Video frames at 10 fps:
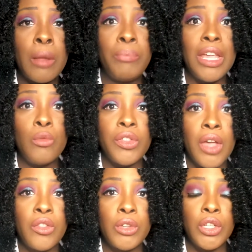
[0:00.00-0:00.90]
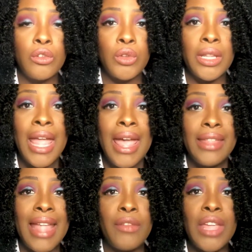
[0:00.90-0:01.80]
being with other children.
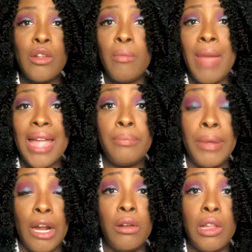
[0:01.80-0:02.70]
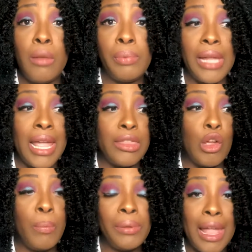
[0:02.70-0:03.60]
Now, they don't mind parallel play.
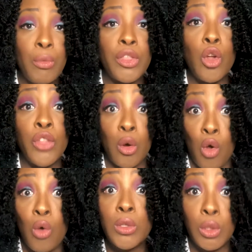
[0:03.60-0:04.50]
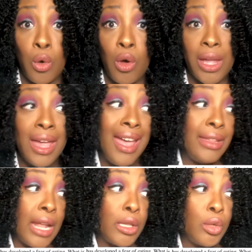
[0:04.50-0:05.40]
They'll play with their own toy
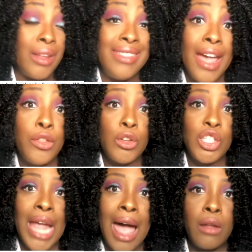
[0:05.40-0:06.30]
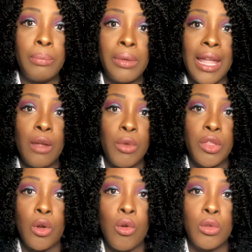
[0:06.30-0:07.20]
next to another child playing with
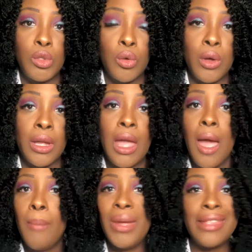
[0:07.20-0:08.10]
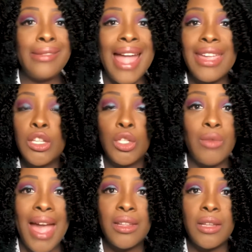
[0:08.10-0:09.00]
their own toy, but it's not
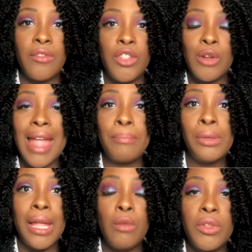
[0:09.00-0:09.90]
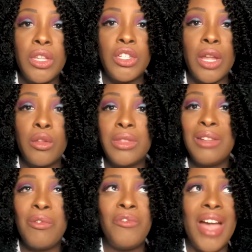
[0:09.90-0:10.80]
interactive. They're not playing with each other. They
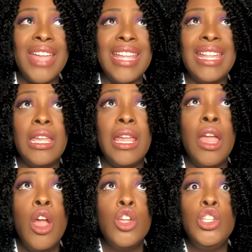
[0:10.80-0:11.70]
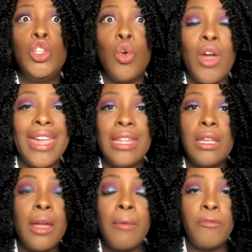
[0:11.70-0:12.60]
don't find any joy, any
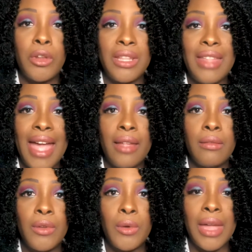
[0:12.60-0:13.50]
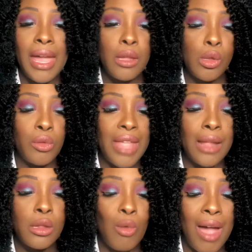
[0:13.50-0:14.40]
comfort in that. Okay, so
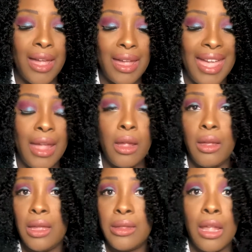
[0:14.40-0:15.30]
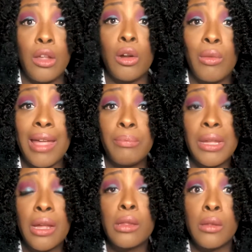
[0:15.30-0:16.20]
that's why A is incorrect
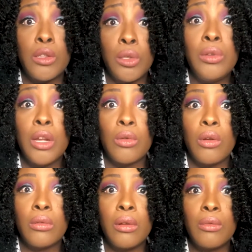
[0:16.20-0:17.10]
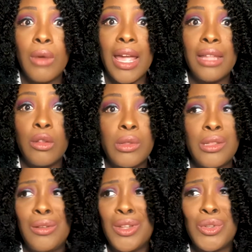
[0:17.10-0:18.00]
because it's a two year old, right? They're
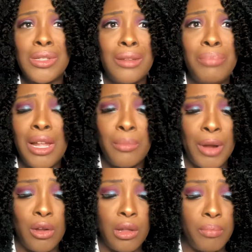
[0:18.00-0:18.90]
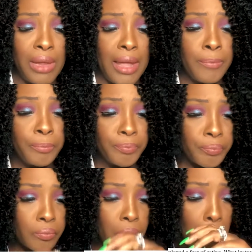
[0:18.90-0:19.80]
still interested in parallel play.
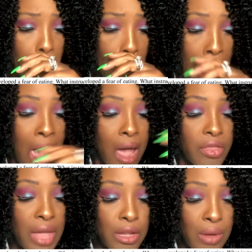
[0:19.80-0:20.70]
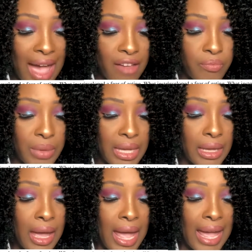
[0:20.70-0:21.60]
Then you have
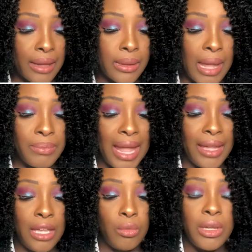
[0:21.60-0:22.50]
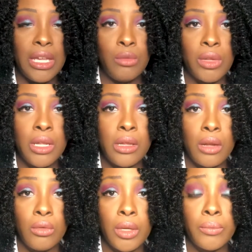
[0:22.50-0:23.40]
B, except that he will eat when he's
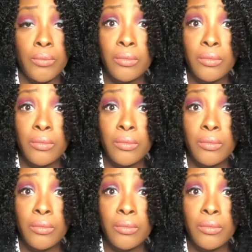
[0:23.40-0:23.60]
hungry